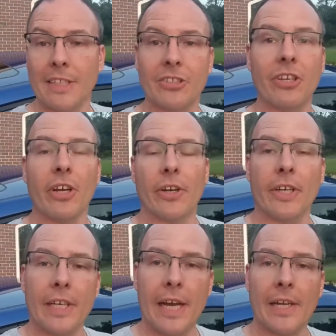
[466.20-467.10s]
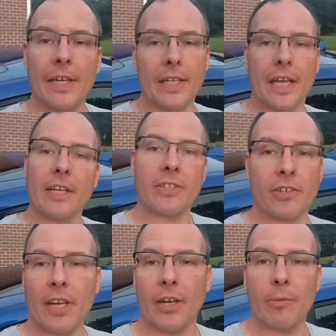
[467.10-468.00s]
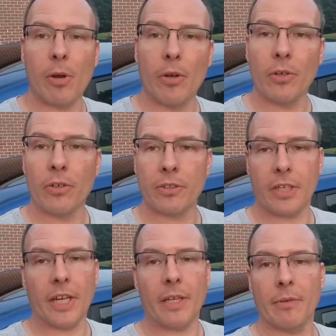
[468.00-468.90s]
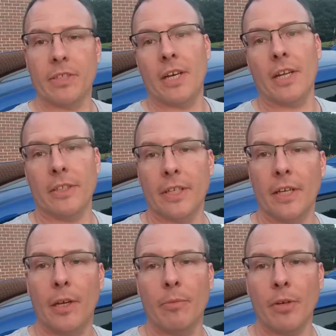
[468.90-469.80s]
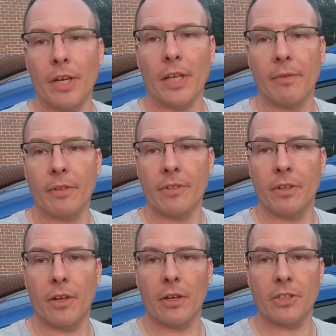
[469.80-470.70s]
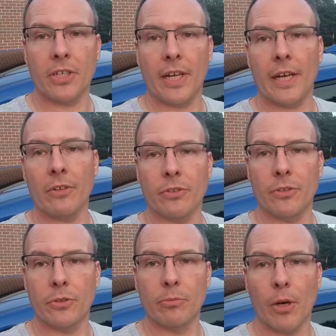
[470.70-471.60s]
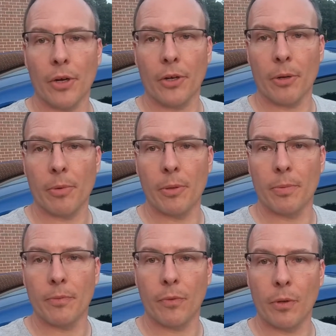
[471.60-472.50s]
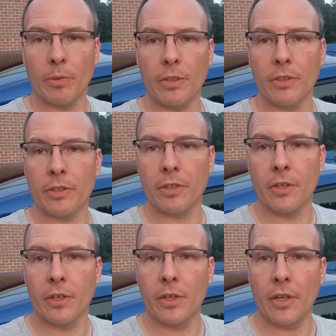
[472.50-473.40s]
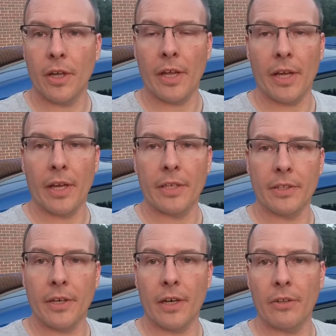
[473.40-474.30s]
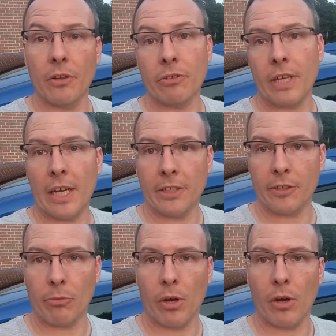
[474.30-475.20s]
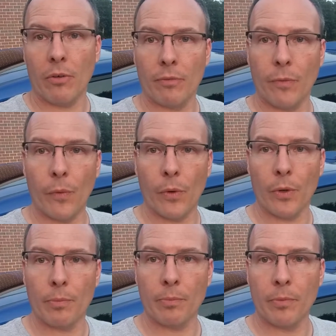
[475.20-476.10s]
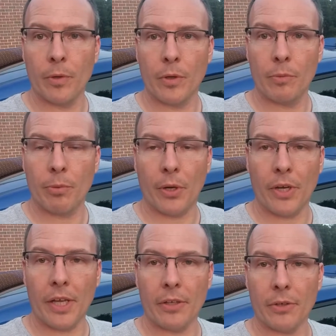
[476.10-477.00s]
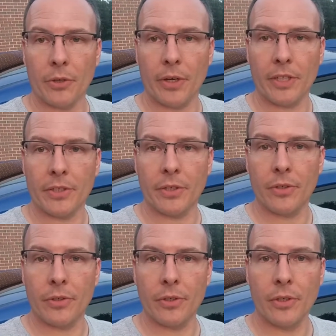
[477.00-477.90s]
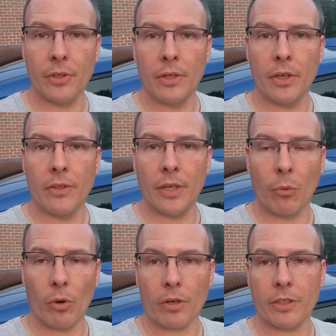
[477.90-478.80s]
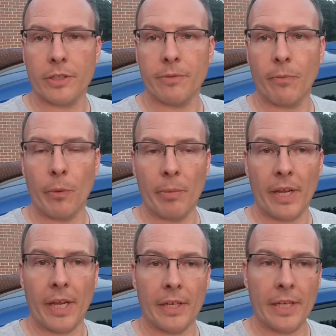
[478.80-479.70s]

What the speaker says: Jerry down at Lancaster County Motors, got to give a shout out to him. Got to give a shout out to Modern Automotive Performance and those guys as well for putting together a great tune that works for me.